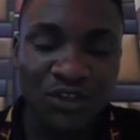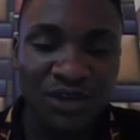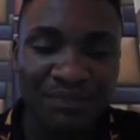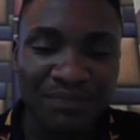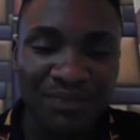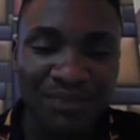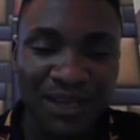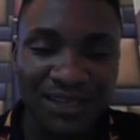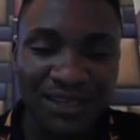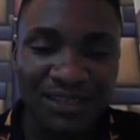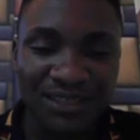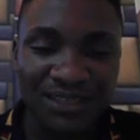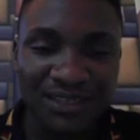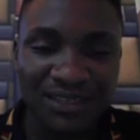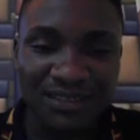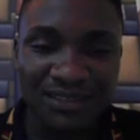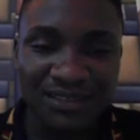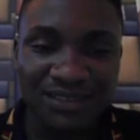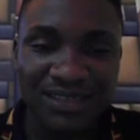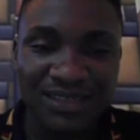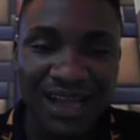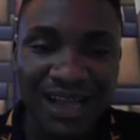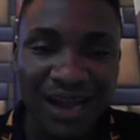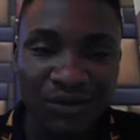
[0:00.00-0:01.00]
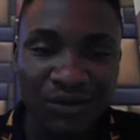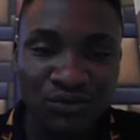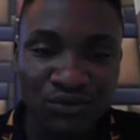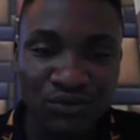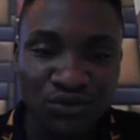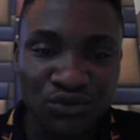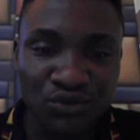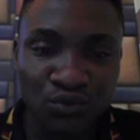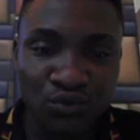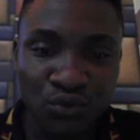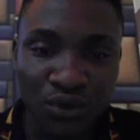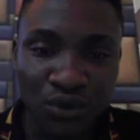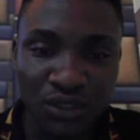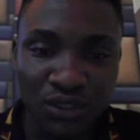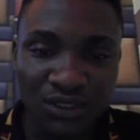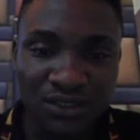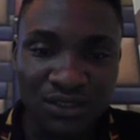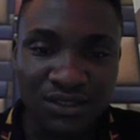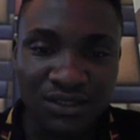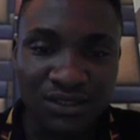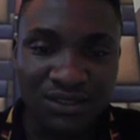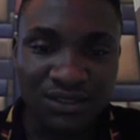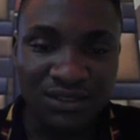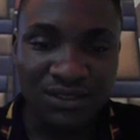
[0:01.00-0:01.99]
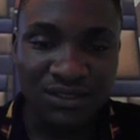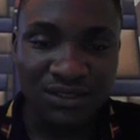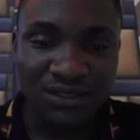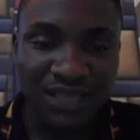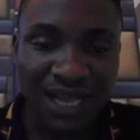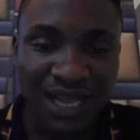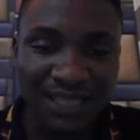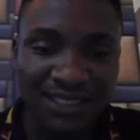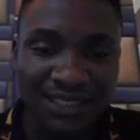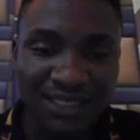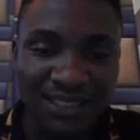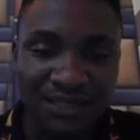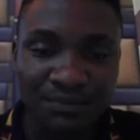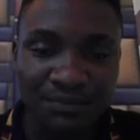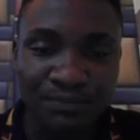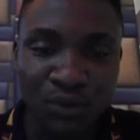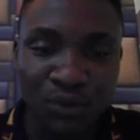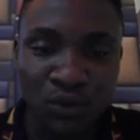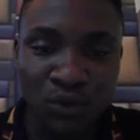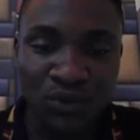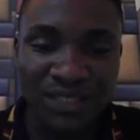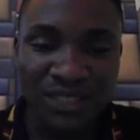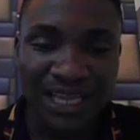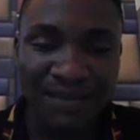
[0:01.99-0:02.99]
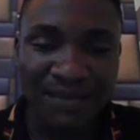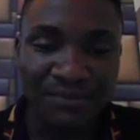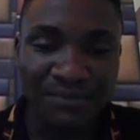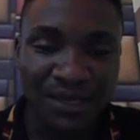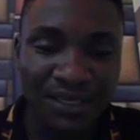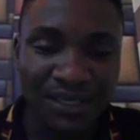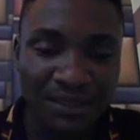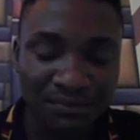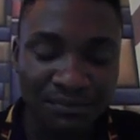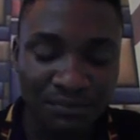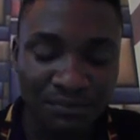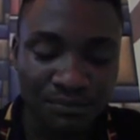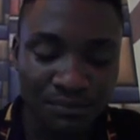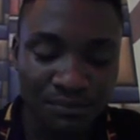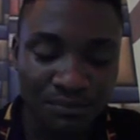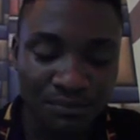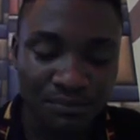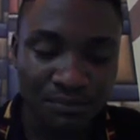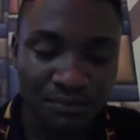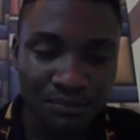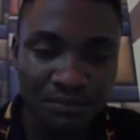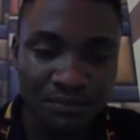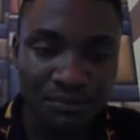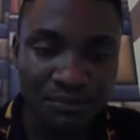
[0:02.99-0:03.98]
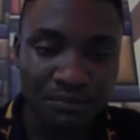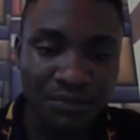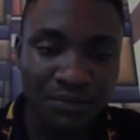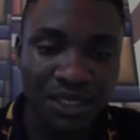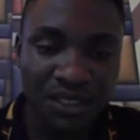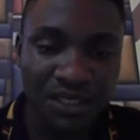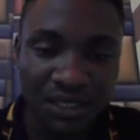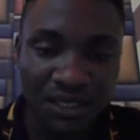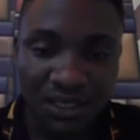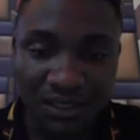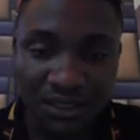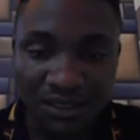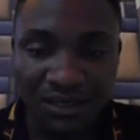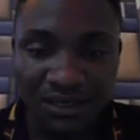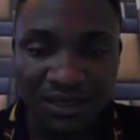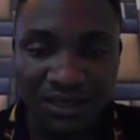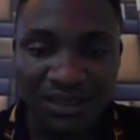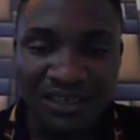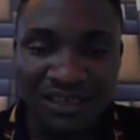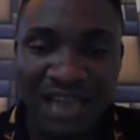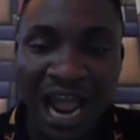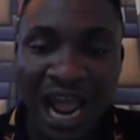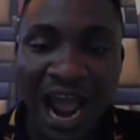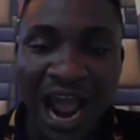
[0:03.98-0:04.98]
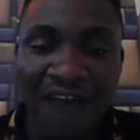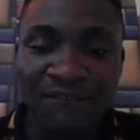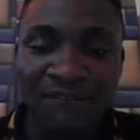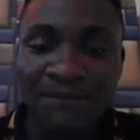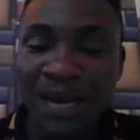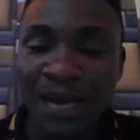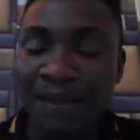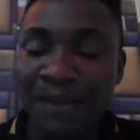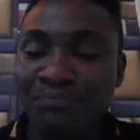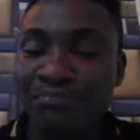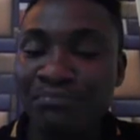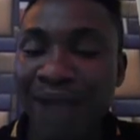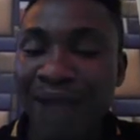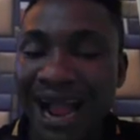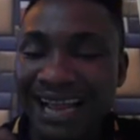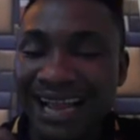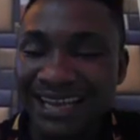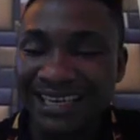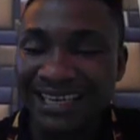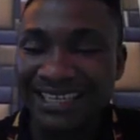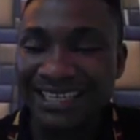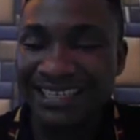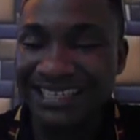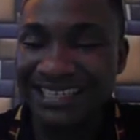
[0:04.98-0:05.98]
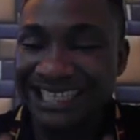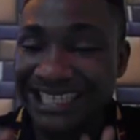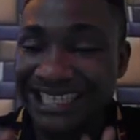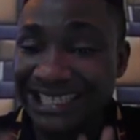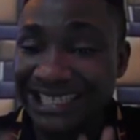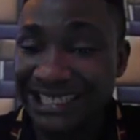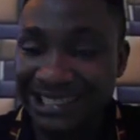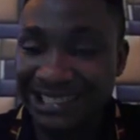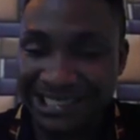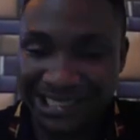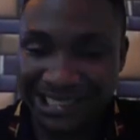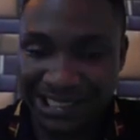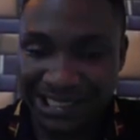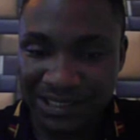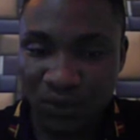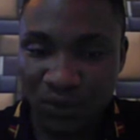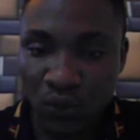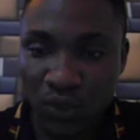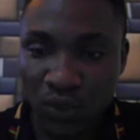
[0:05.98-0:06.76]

to hyperlink it down to what that post I made in Medium that have my backlink list.